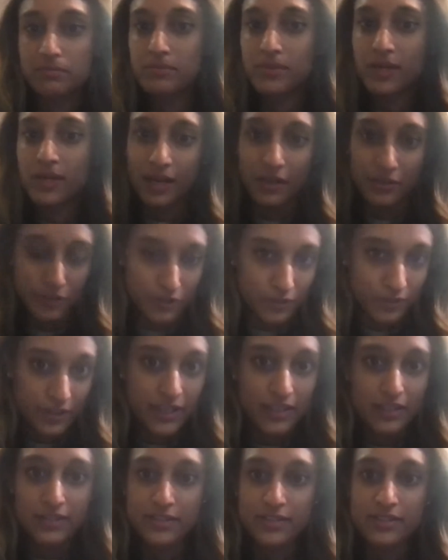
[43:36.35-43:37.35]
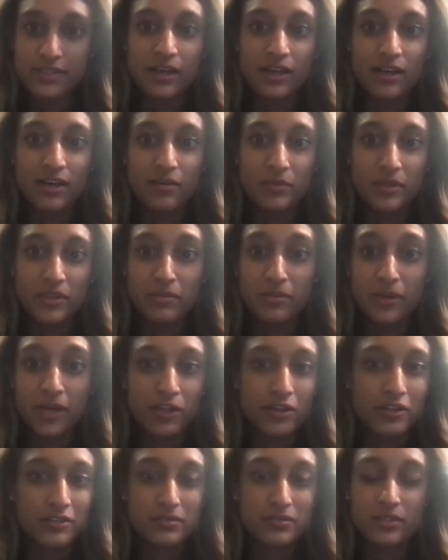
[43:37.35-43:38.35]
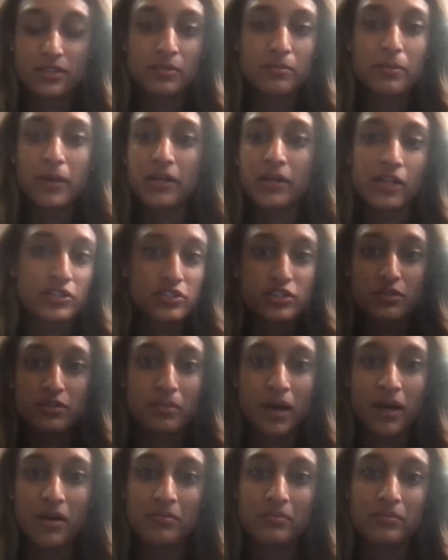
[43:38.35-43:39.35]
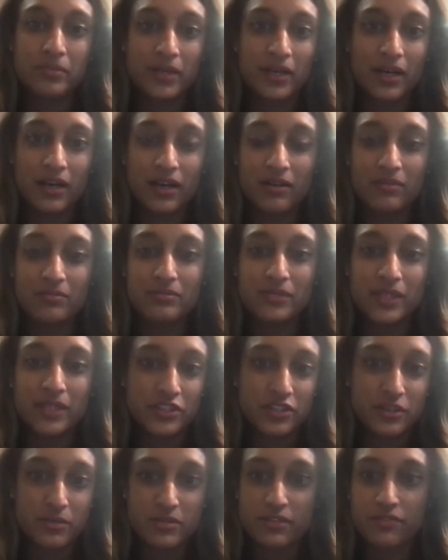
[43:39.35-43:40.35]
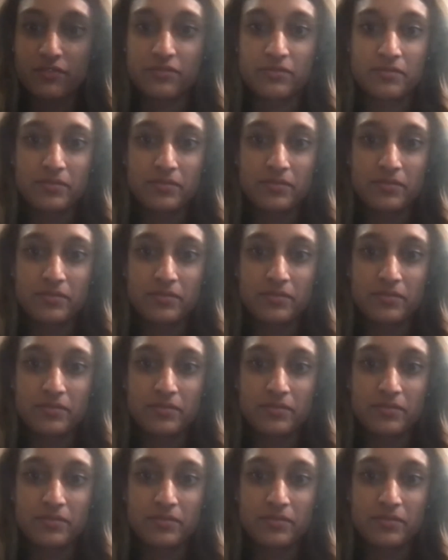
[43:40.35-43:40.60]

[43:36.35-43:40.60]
other things in the biological pump in terms of,